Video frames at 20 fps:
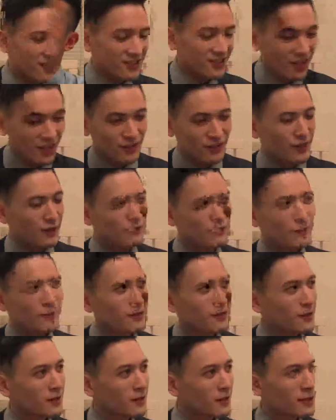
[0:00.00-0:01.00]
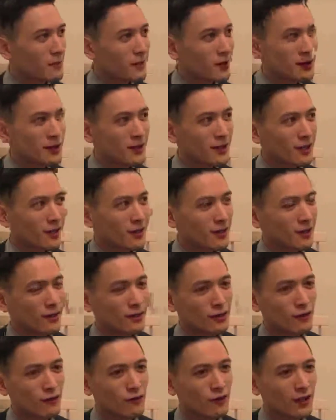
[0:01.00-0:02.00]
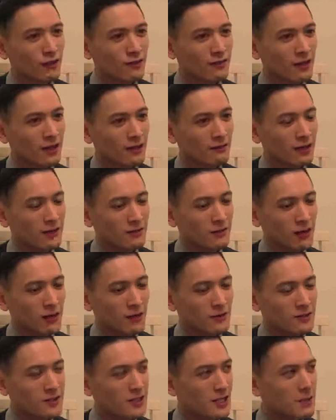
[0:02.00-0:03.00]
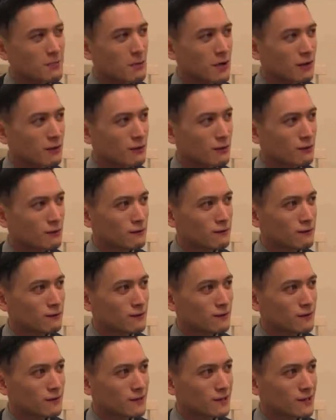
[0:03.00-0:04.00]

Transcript: Yeah, definitely. I mean, you get that stigma of